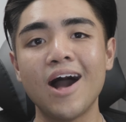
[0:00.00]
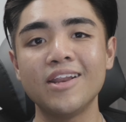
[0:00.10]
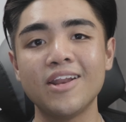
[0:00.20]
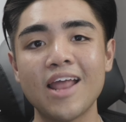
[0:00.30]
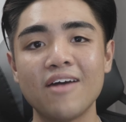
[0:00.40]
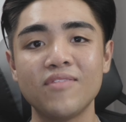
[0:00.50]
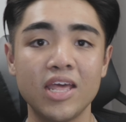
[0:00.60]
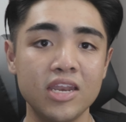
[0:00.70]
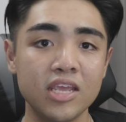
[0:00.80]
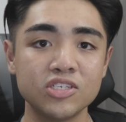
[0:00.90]
I didn't have
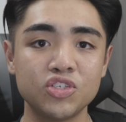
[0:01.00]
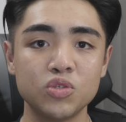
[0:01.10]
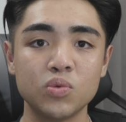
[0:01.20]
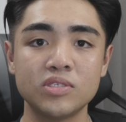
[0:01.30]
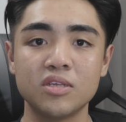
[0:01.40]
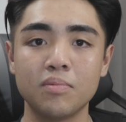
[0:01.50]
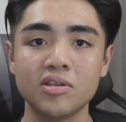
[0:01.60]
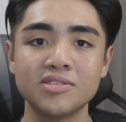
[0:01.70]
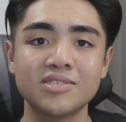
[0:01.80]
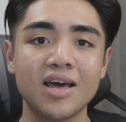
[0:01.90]
any issues with
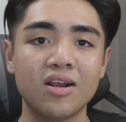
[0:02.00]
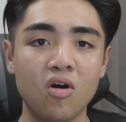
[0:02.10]
sibilance at